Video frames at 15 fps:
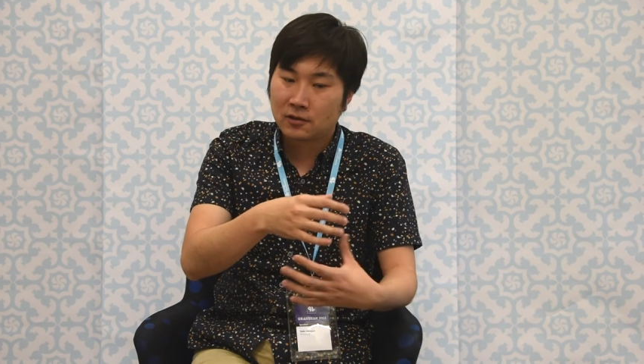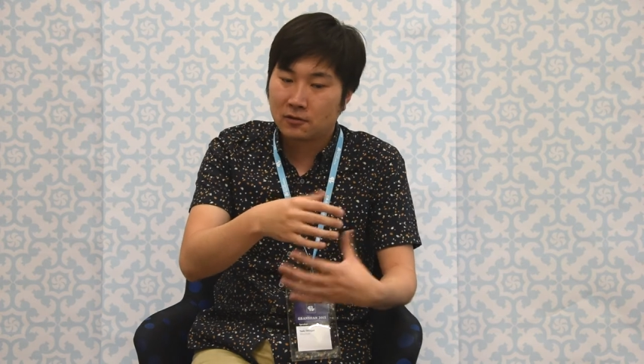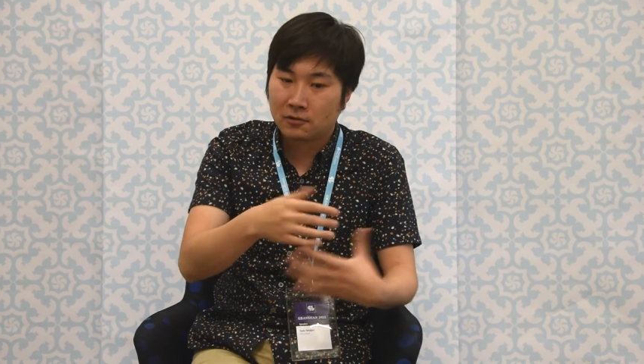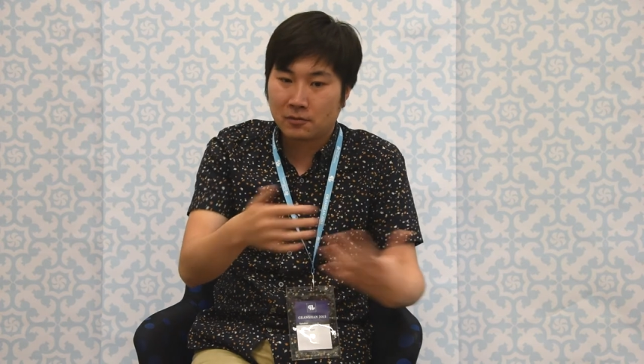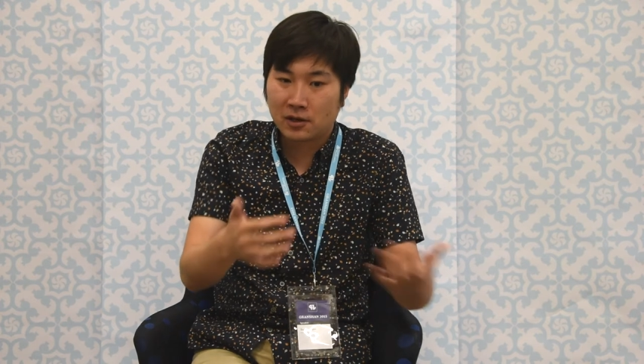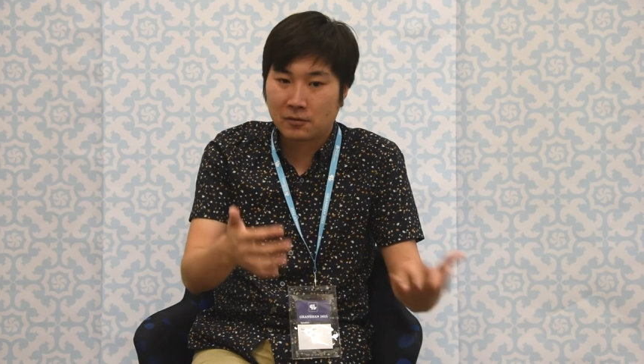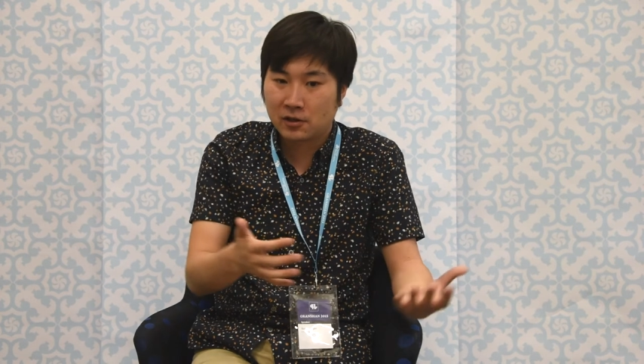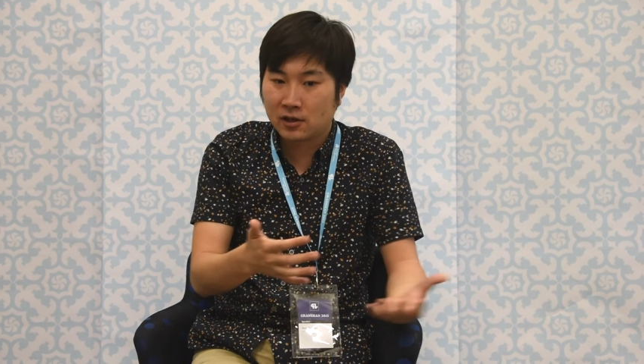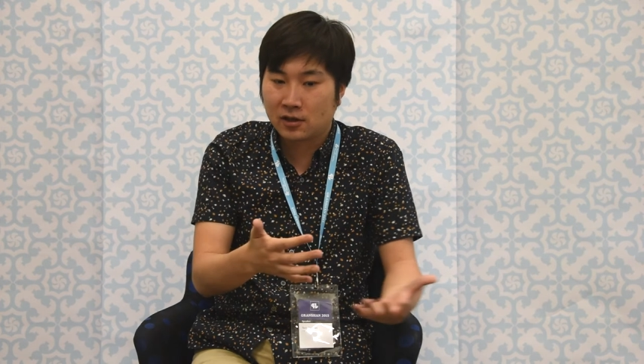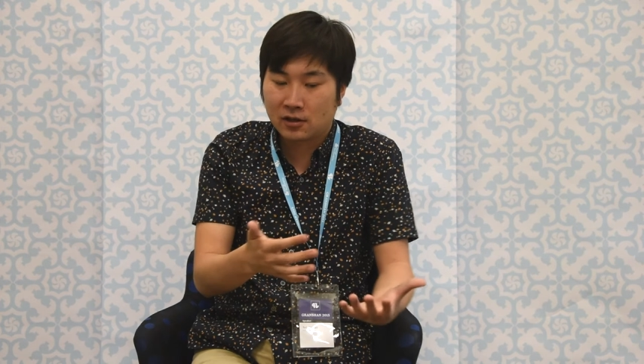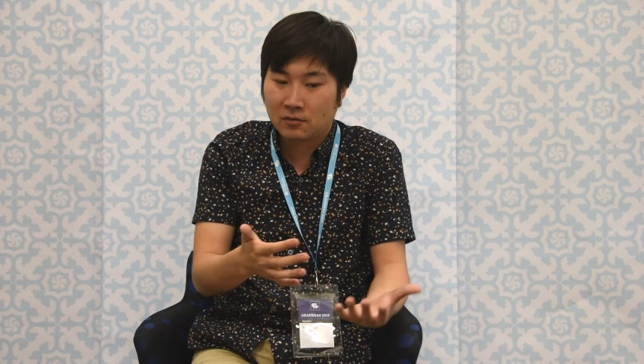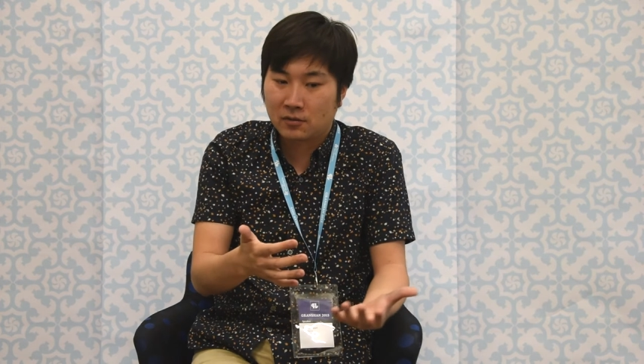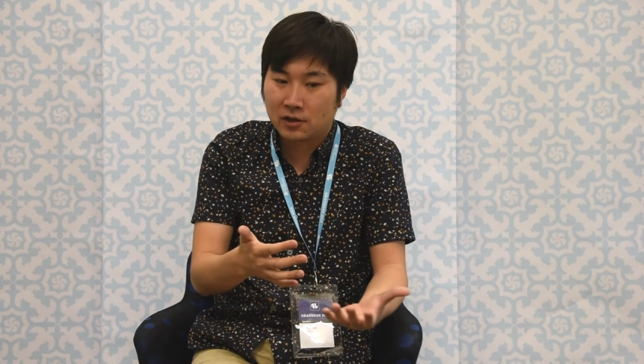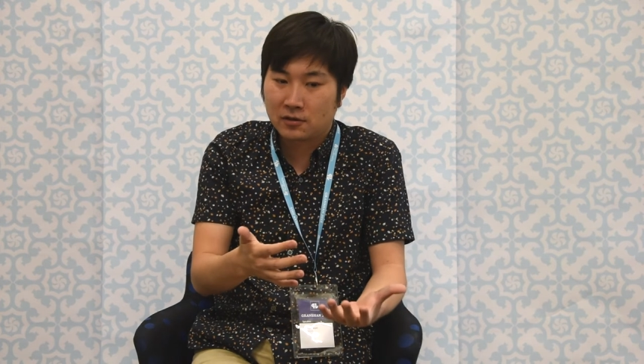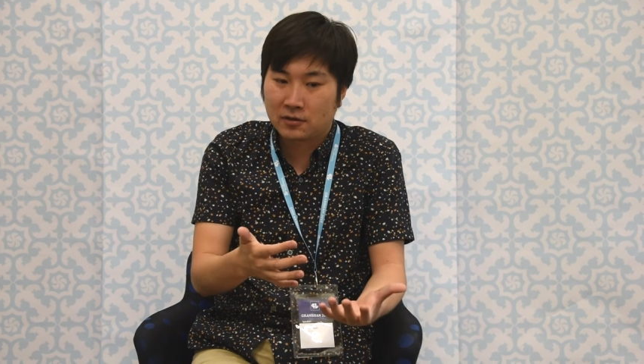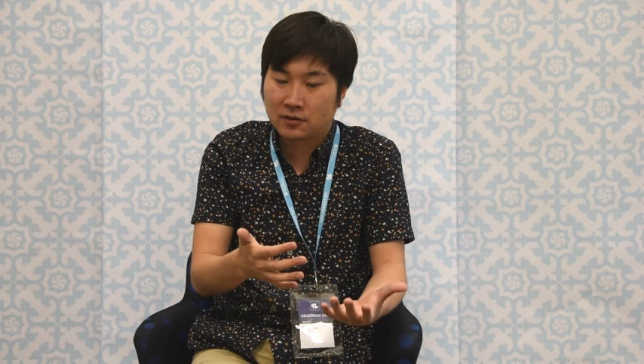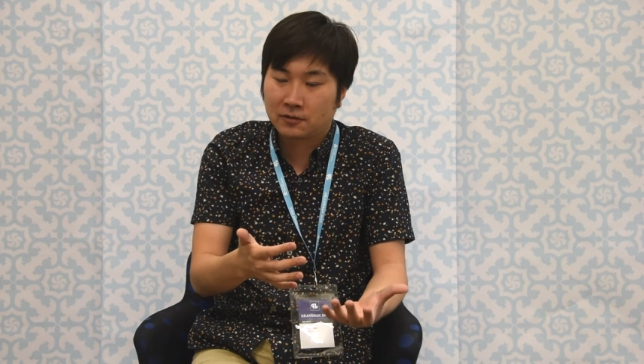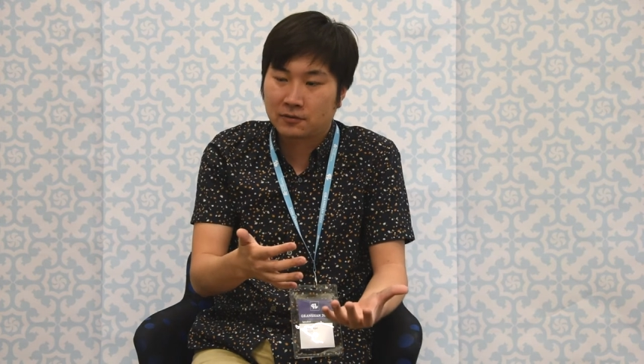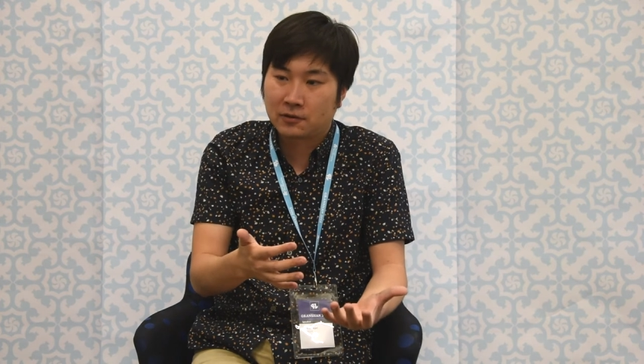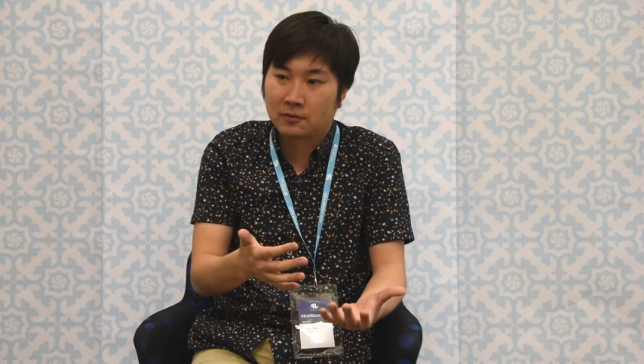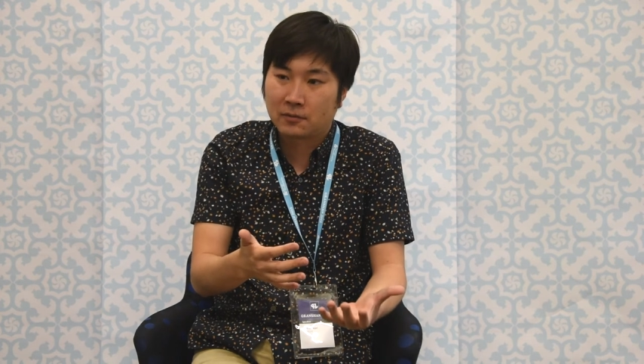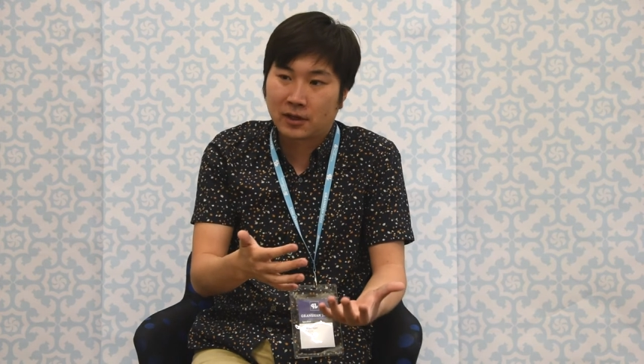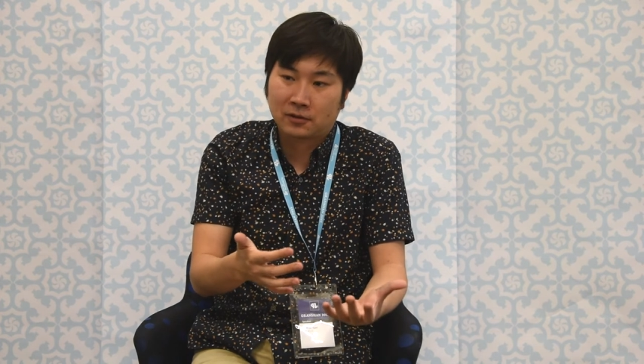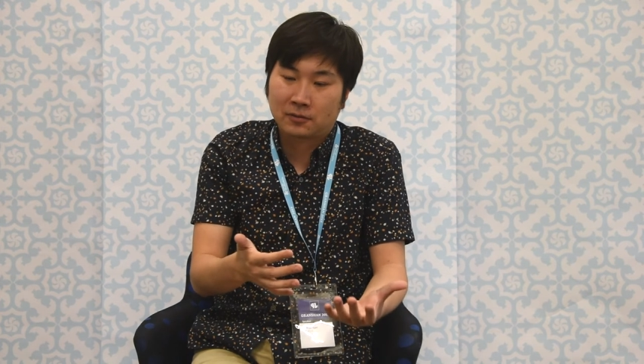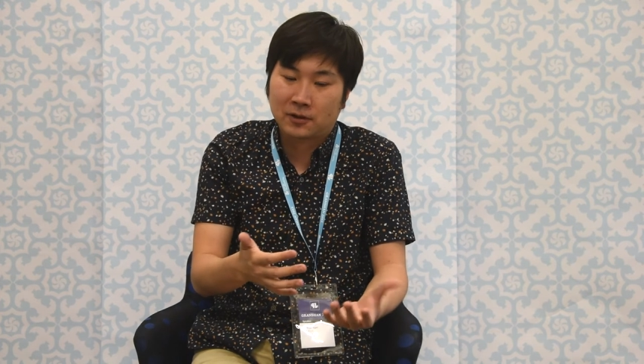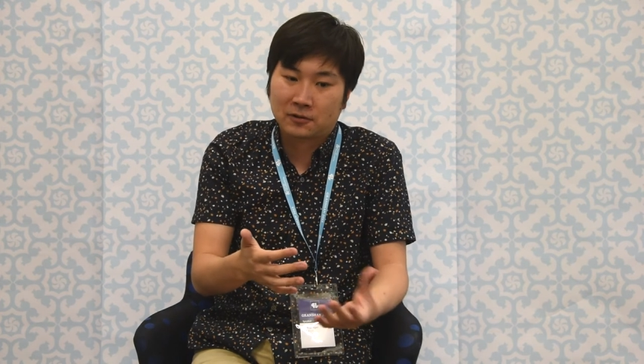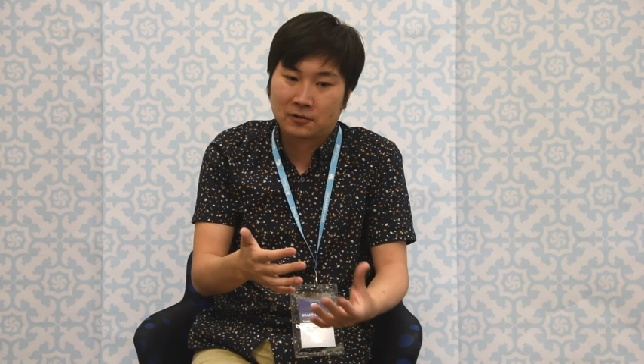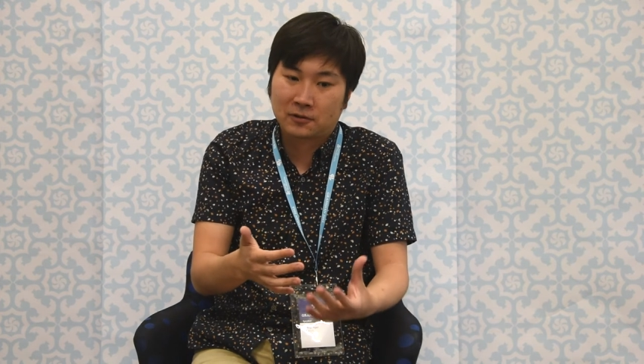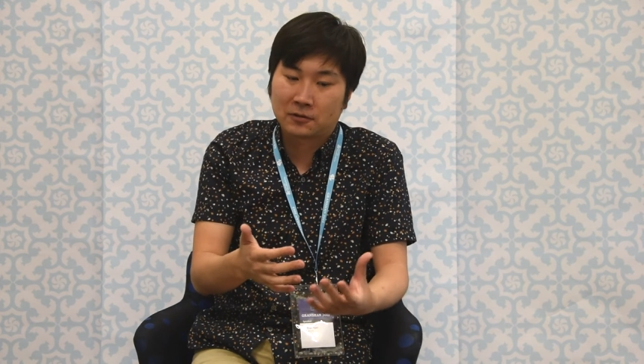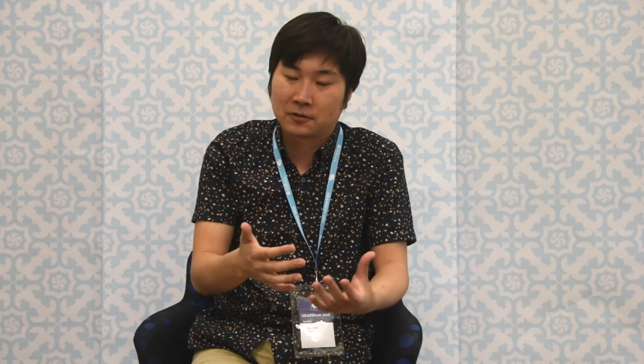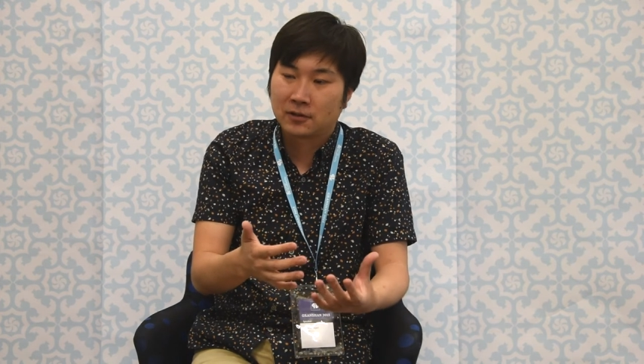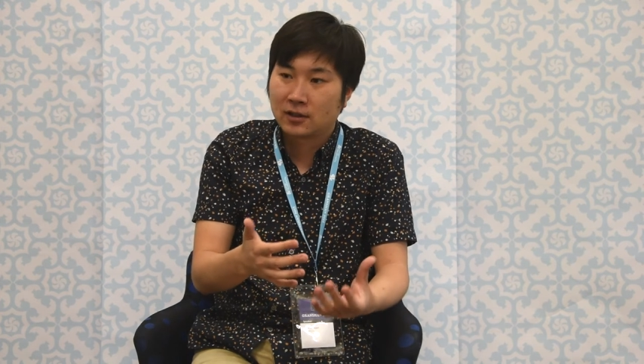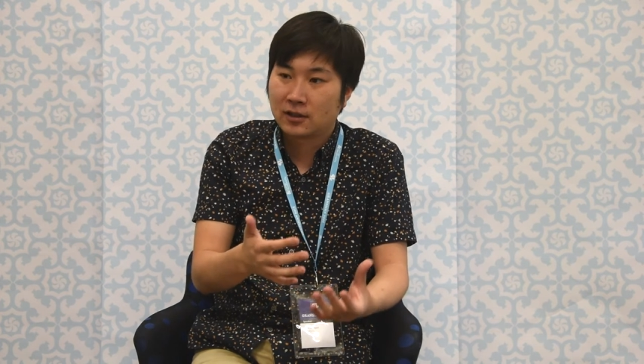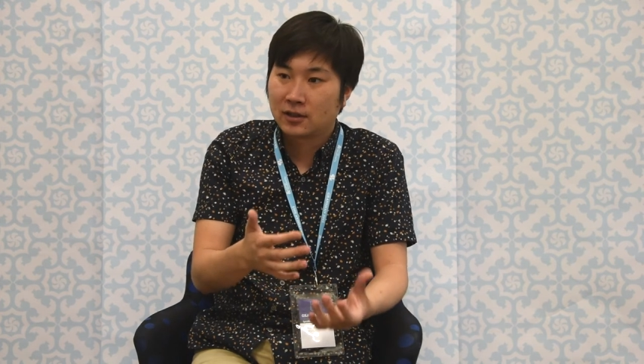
or maybe it can be used for mathematical